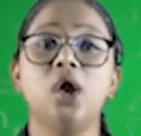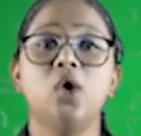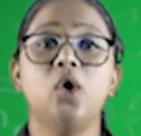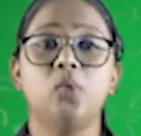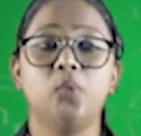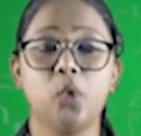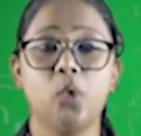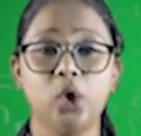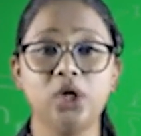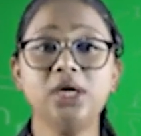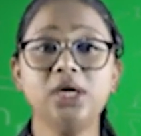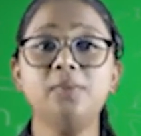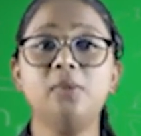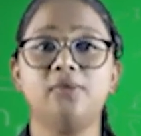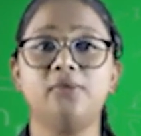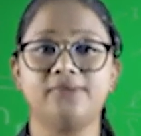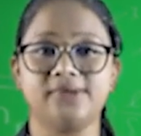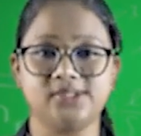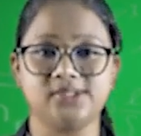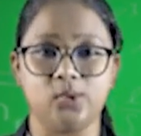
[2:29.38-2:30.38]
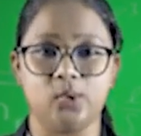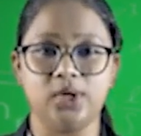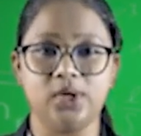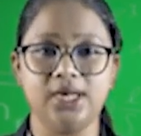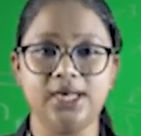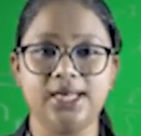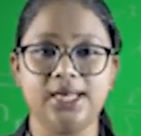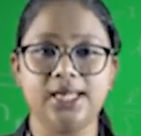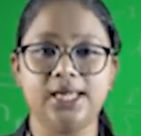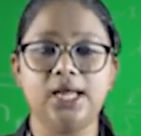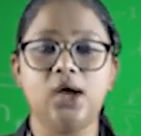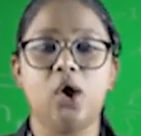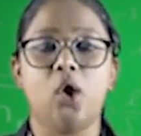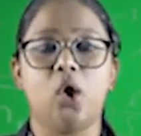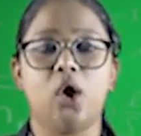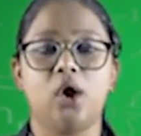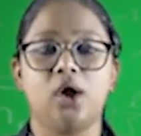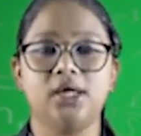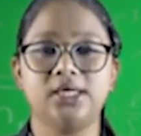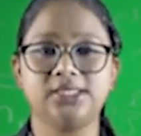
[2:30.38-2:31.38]
Volume of a solid
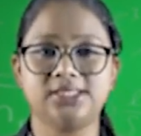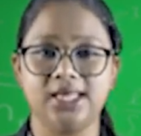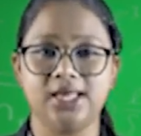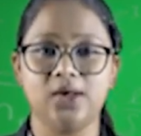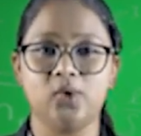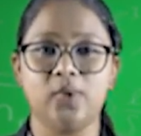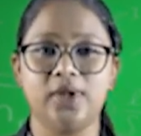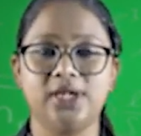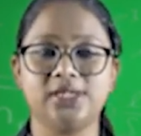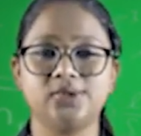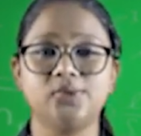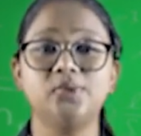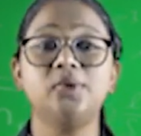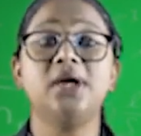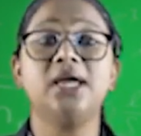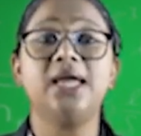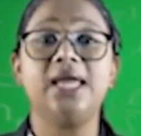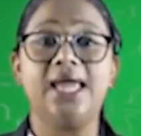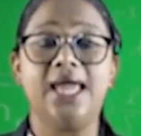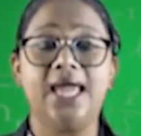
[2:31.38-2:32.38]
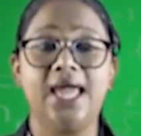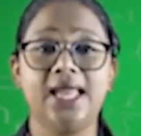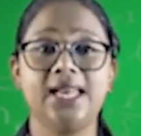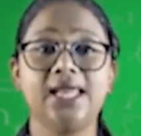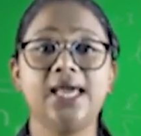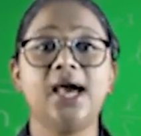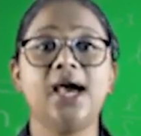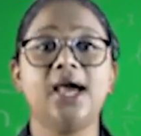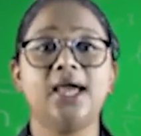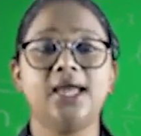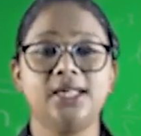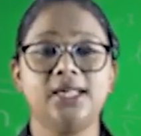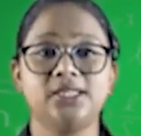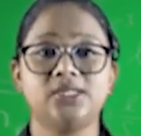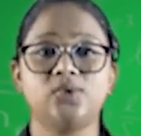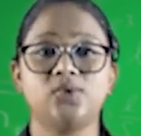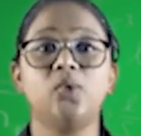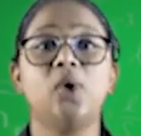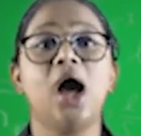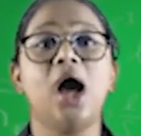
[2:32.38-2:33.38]
is equal to area
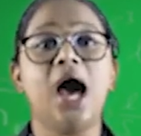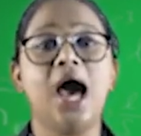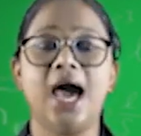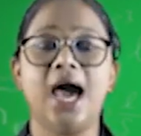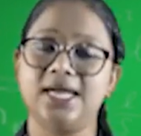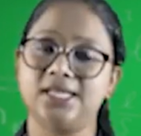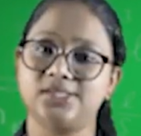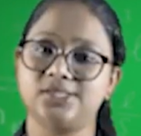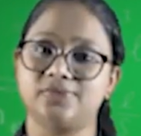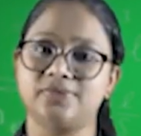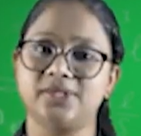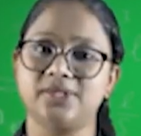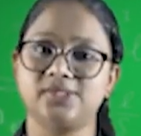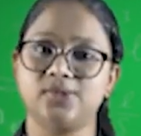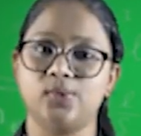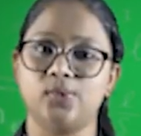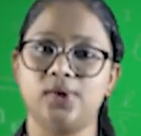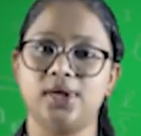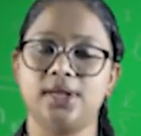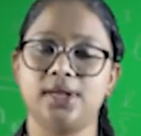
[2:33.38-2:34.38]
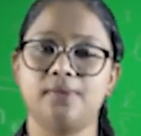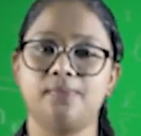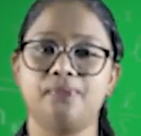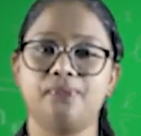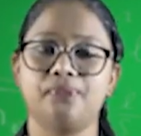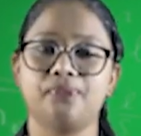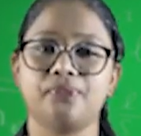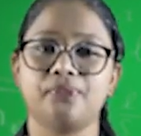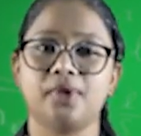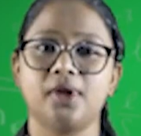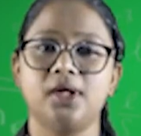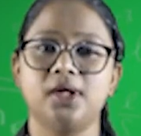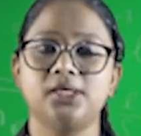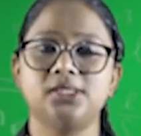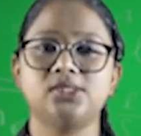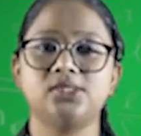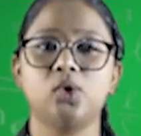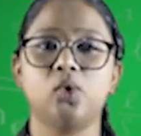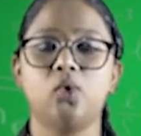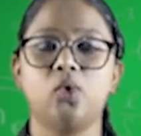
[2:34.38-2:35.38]
into height of the solid.
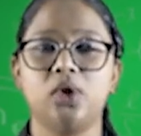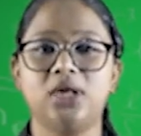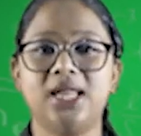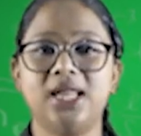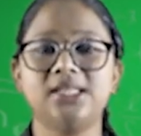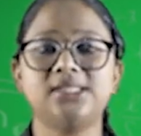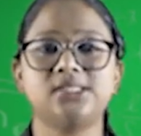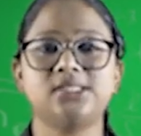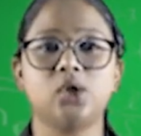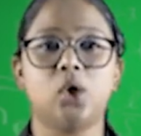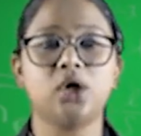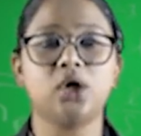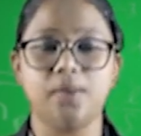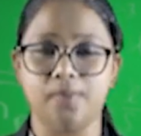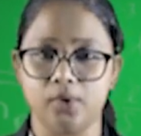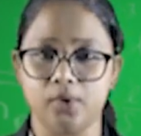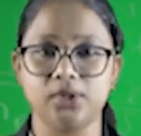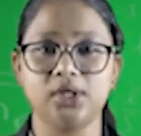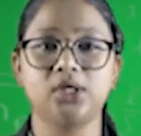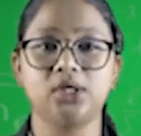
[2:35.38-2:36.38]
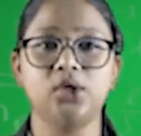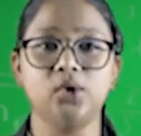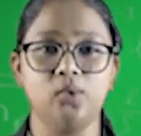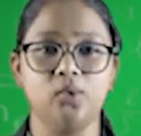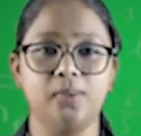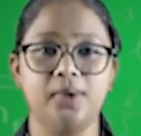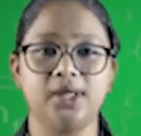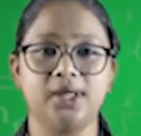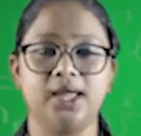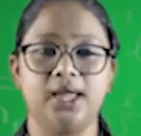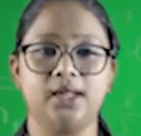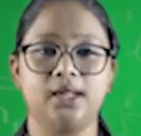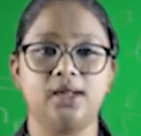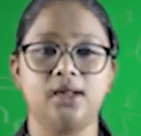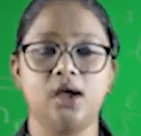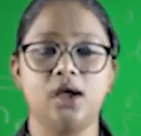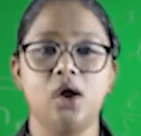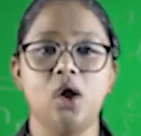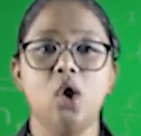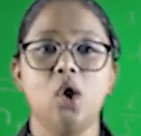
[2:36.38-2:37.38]
So, let's talk about the cube
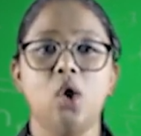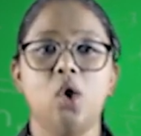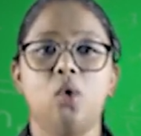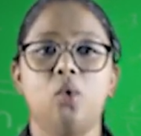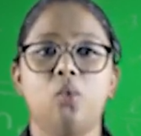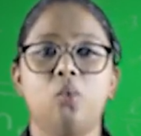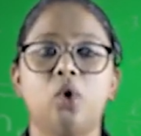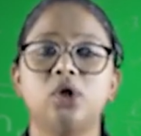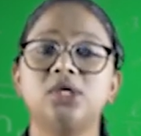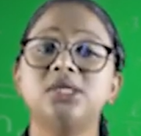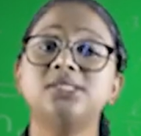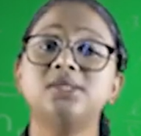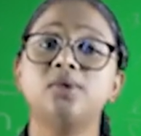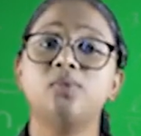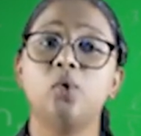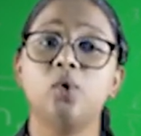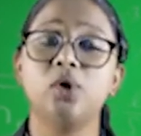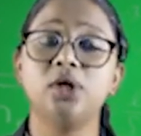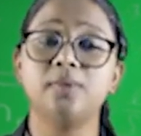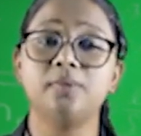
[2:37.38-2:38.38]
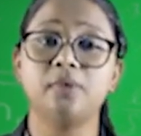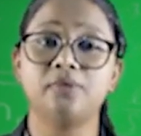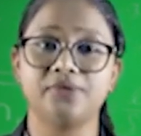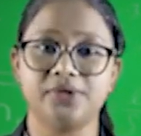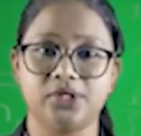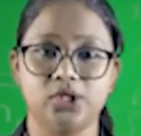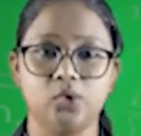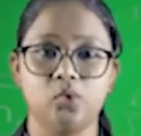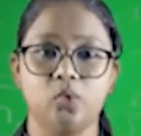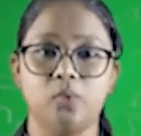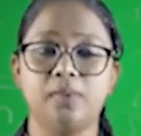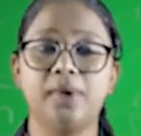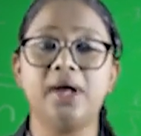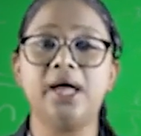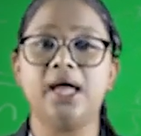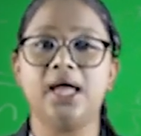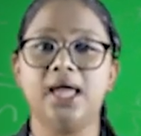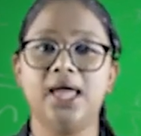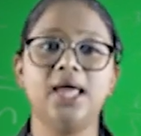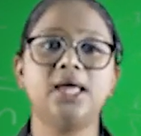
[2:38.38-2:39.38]
again. What is the volume of a
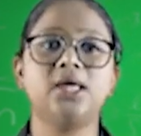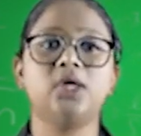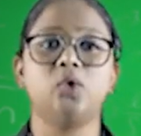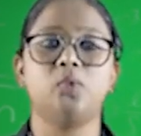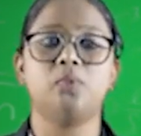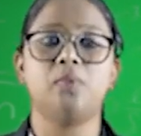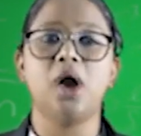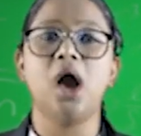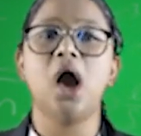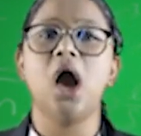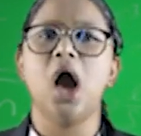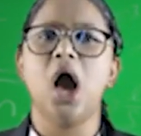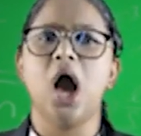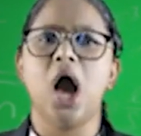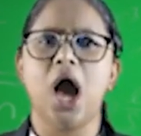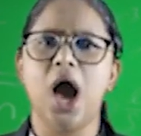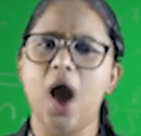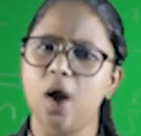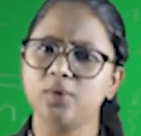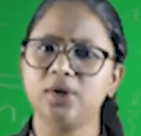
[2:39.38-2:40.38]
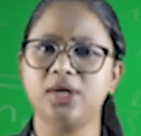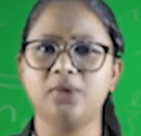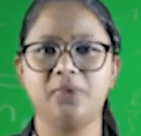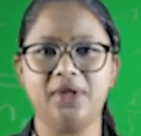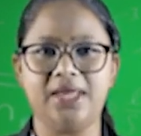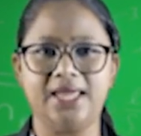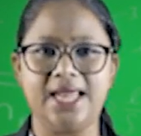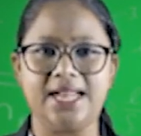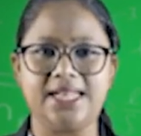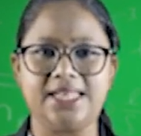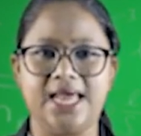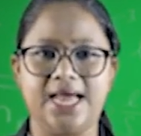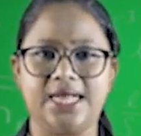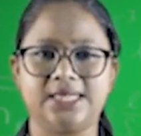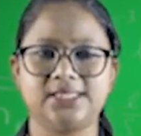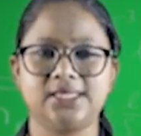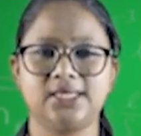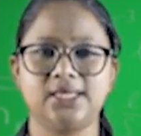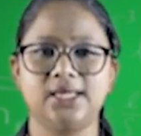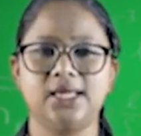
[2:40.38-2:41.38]
cube? A cube. How did we get
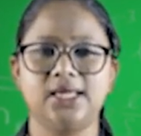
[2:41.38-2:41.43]
that?